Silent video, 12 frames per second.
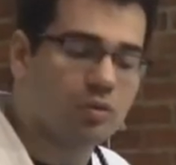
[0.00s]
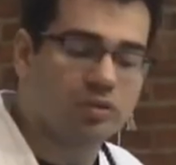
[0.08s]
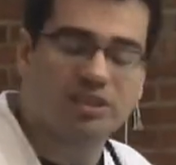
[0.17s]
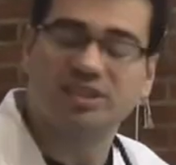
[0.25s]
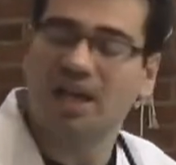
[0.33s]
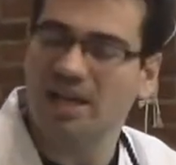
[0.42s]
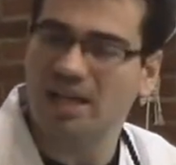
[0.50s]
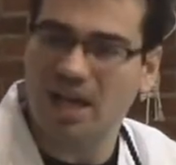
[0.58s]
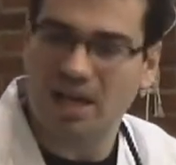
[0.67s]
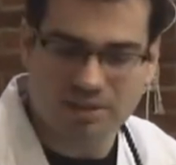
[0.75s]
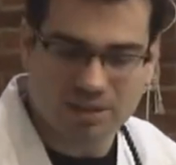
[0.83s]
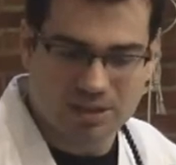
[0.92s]
on the
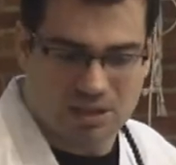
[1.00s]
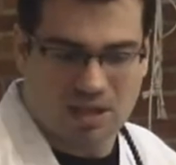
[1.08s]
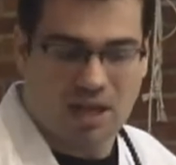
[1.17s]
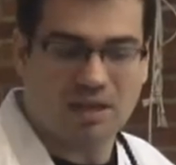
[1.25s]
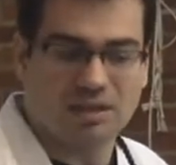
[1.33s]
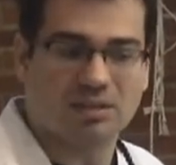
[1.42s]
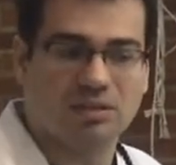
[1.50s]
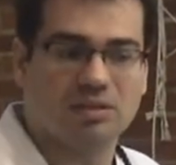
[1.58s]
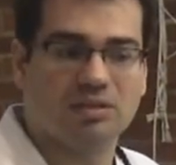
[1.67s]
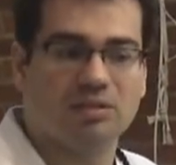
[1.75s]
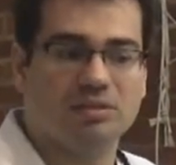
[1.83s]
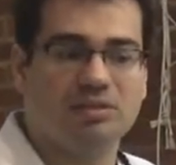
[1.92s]
saya. And
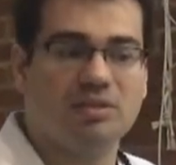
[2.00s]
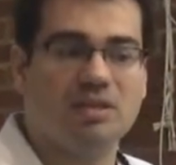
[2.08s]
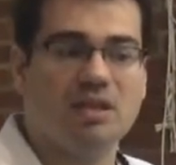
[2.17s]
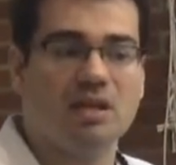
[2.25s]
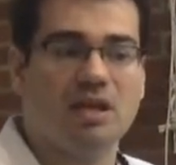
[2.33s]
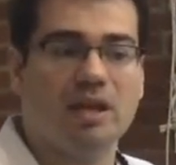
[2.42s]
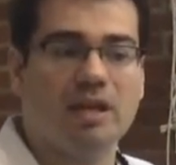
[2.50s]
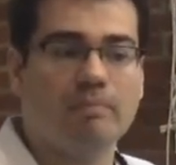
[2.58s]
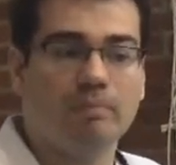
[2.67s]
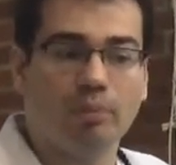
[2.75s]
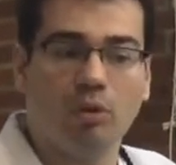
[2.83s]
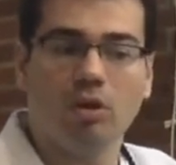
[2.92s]
the
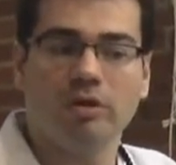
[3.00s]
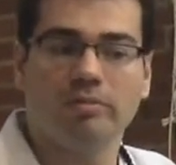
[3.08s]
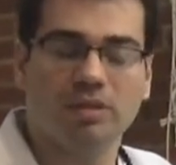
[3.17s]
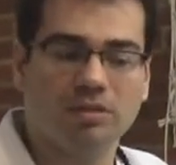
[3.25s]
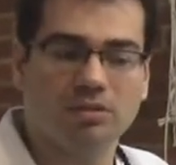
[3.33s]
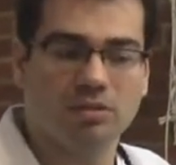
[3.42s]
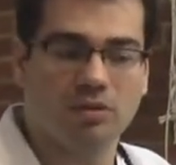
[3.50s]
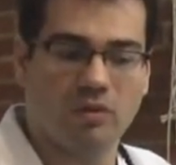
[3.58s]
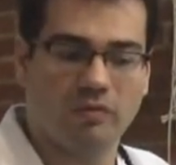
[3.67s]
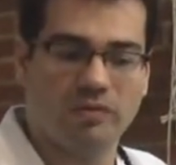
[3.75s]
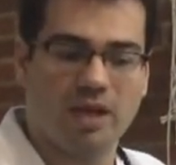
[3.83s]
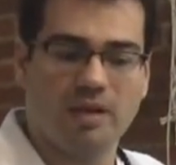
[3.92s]
employment
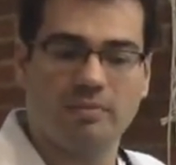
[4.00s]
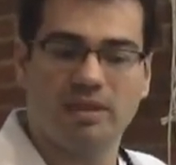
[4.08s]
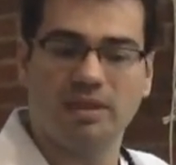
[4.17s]
of them,